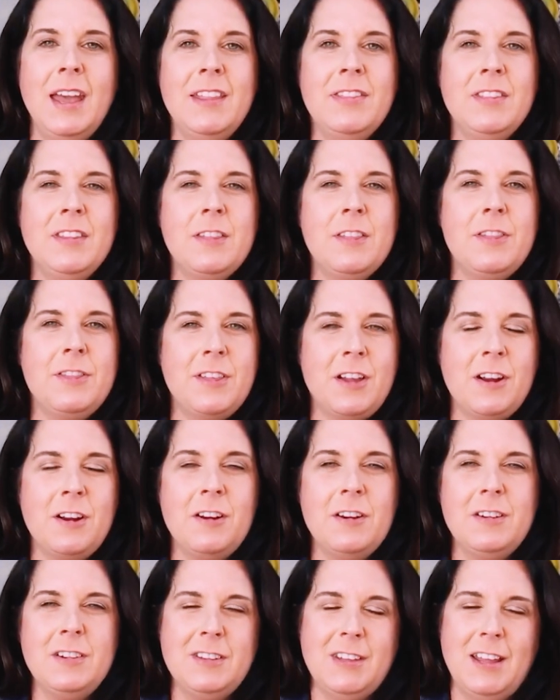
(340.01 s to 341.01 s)
And the
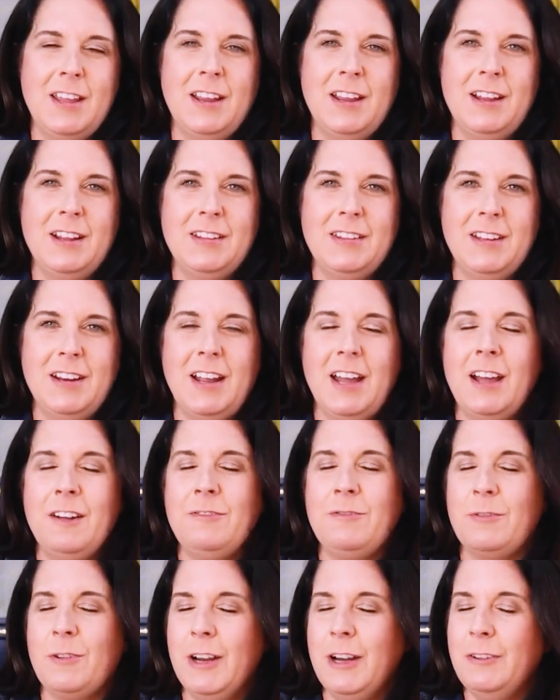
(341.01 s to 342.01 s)
third thing that
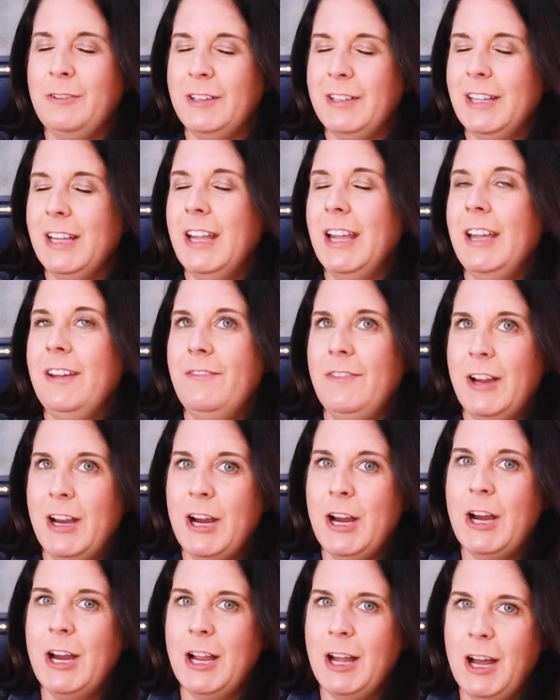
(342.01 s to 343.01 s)
I frequently and
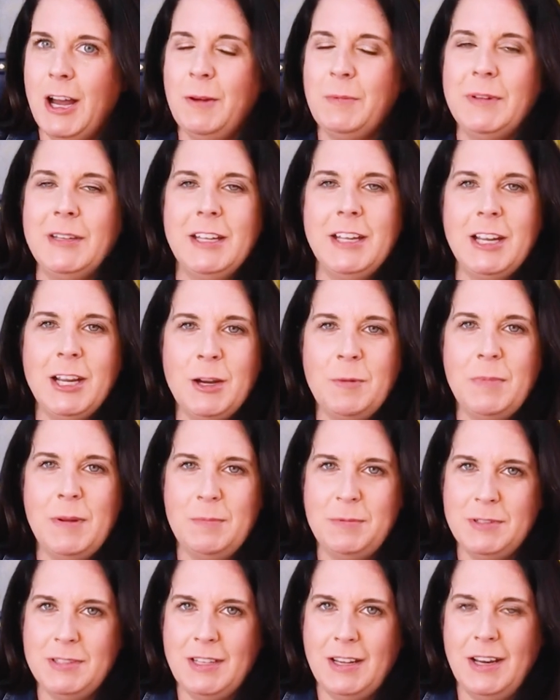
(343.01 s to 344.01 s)
very commonly hear
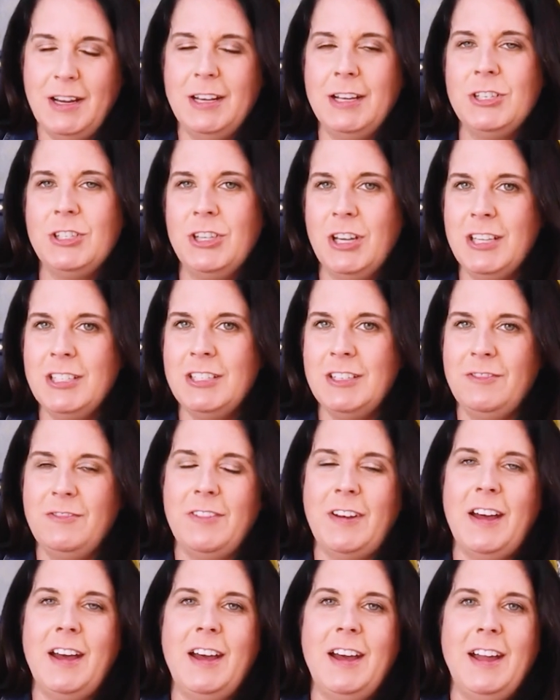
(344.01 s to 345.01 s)
people say to
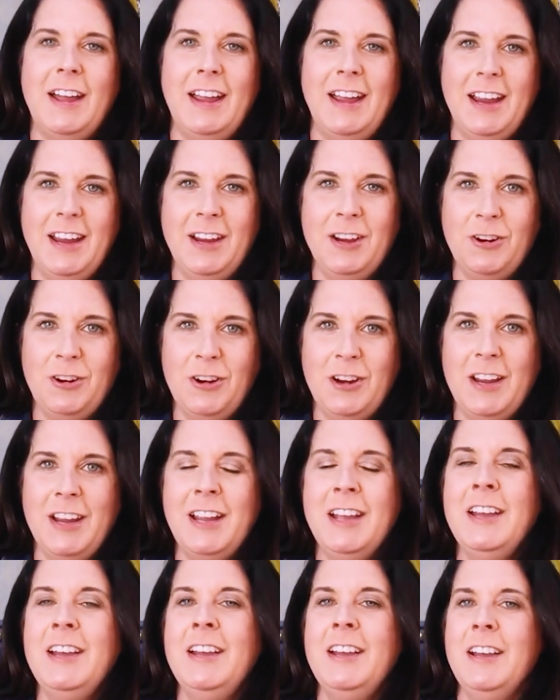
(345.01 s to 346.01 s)
justify
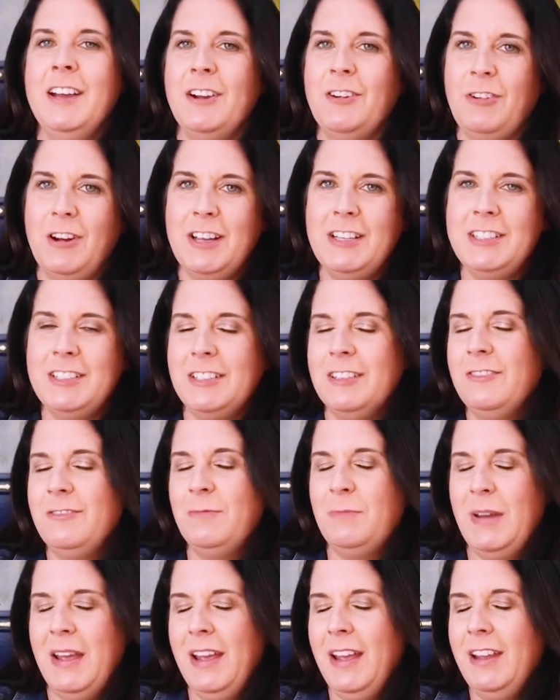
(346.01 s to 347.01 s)
angry,
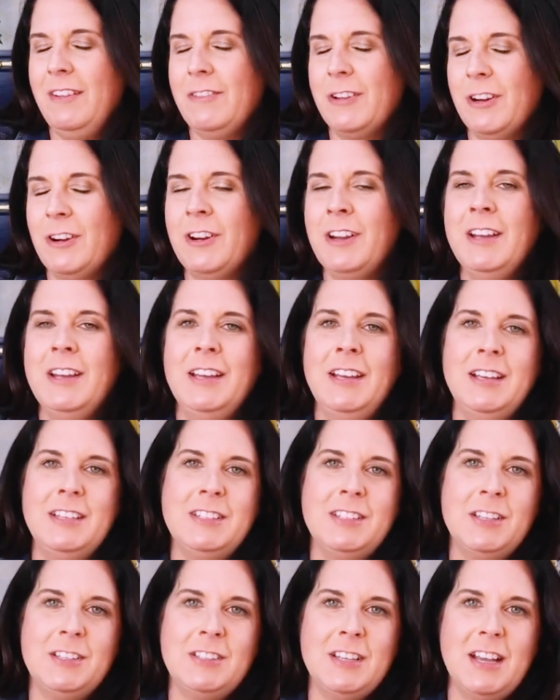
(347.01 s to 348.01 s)
aggressive behavior
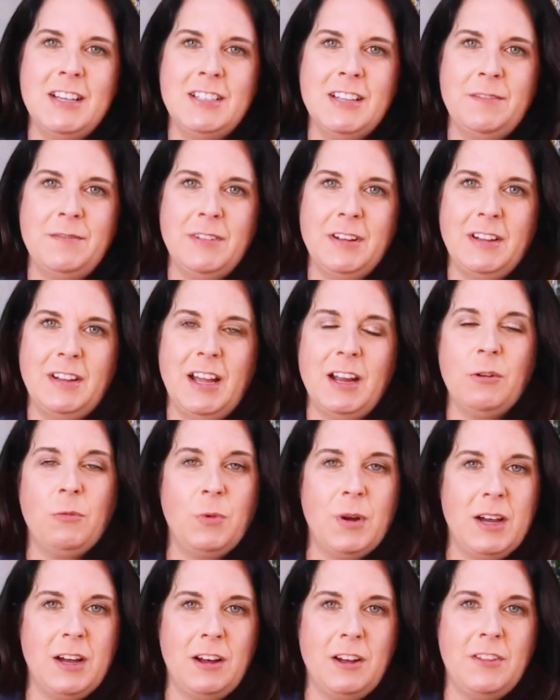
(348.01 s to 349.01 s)
is they'll say something like,
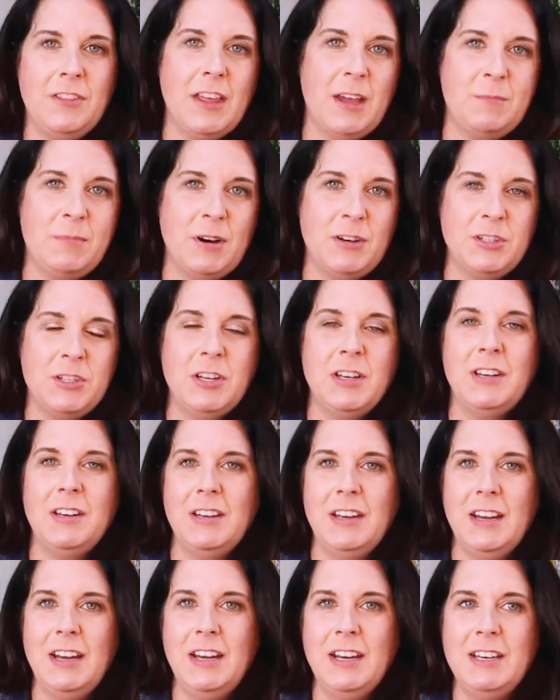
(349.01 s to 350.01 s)
well, that
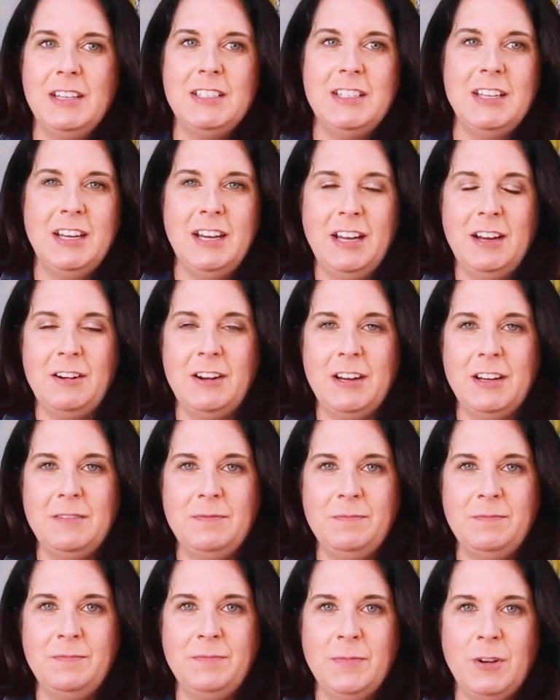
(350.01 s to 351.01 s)
person needed to hear
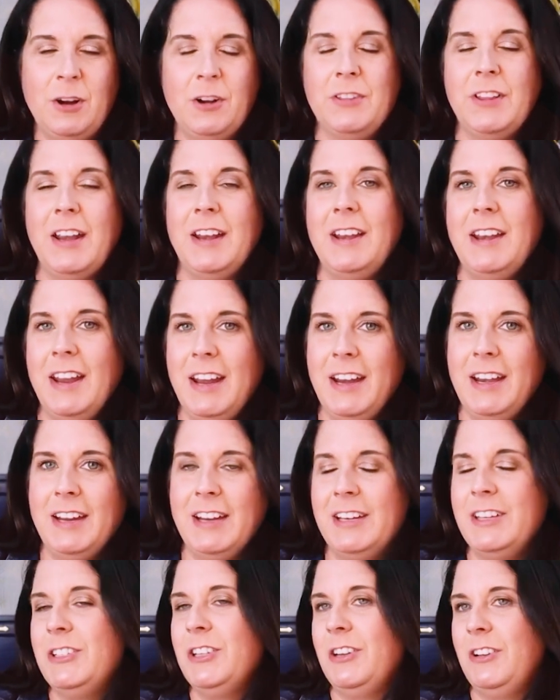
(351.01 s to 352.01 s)
it or they
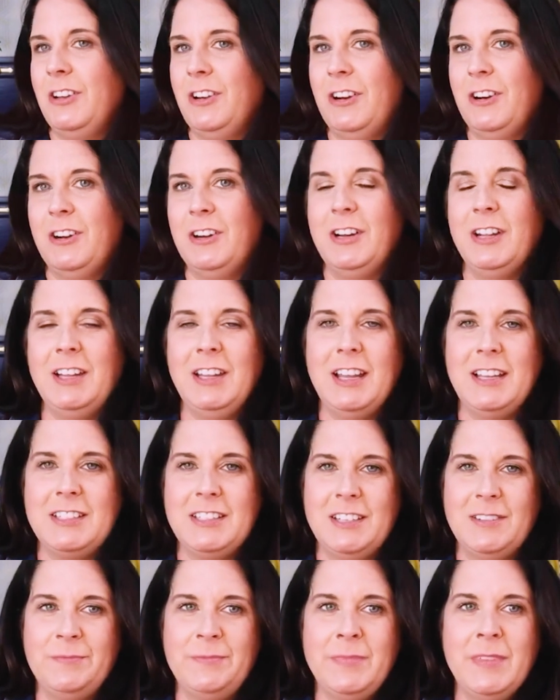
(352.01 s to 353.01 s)
needed to learn a
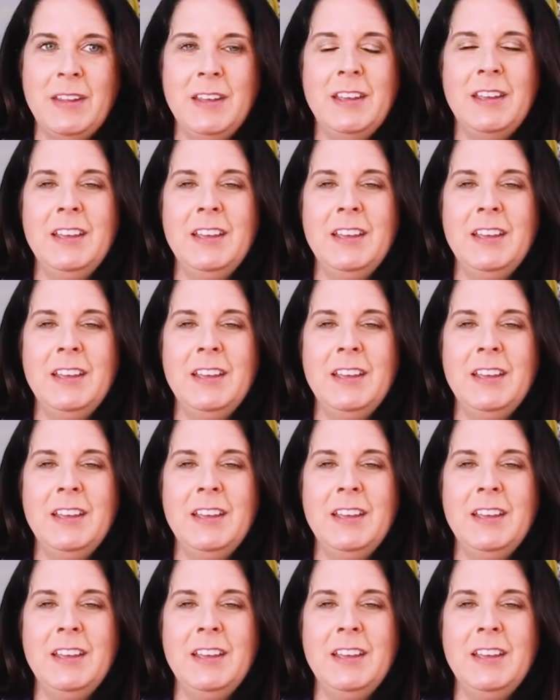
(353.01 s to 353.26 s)
lesson.